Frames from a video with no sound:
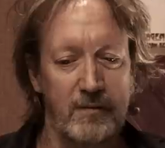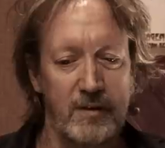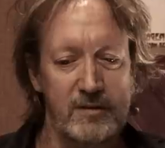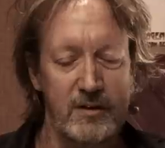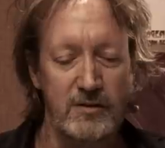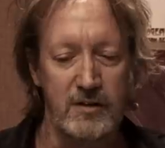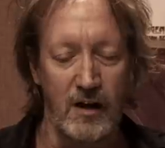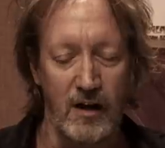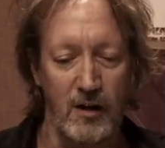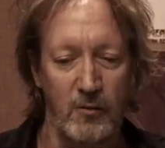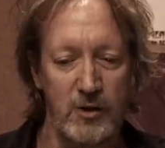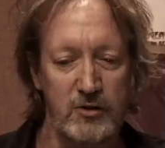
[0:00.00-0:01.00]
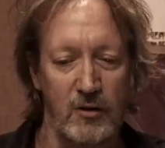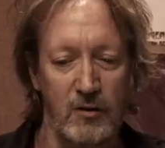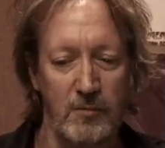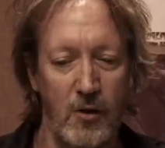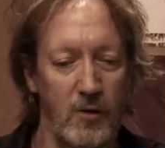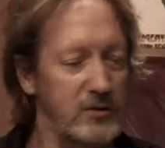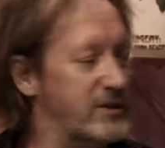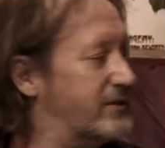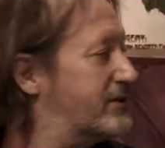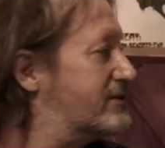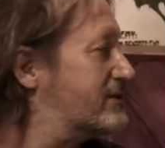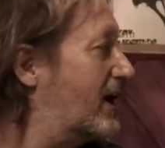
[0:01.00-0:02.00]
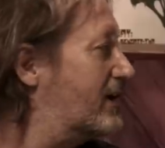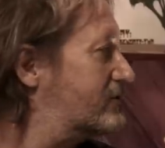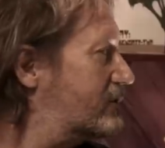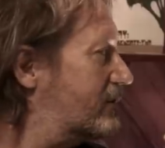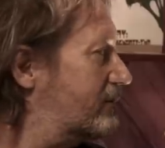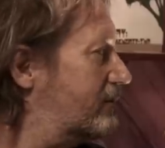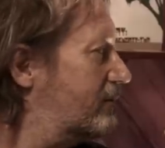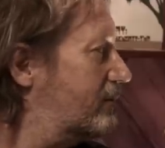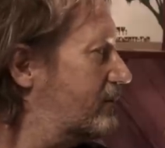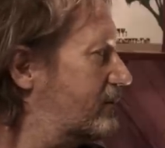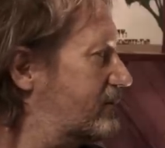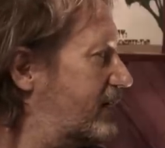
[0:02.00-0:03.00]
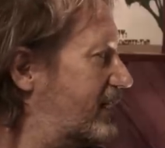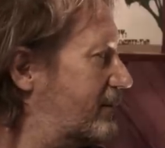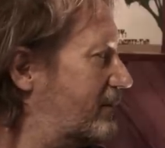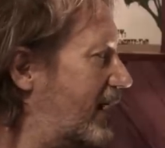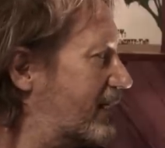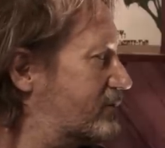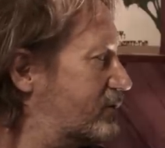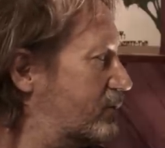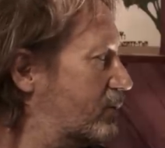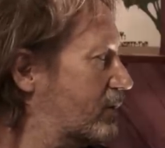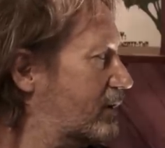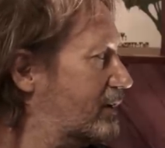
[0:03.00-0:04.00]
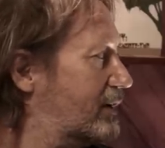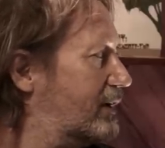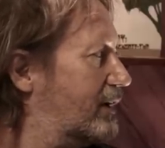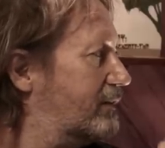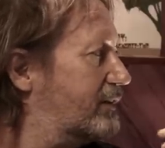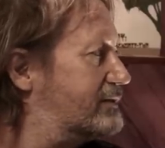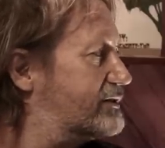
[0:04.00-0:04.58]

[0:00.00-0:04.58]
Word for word: This is uh, an original Moog synthesizer dating back to the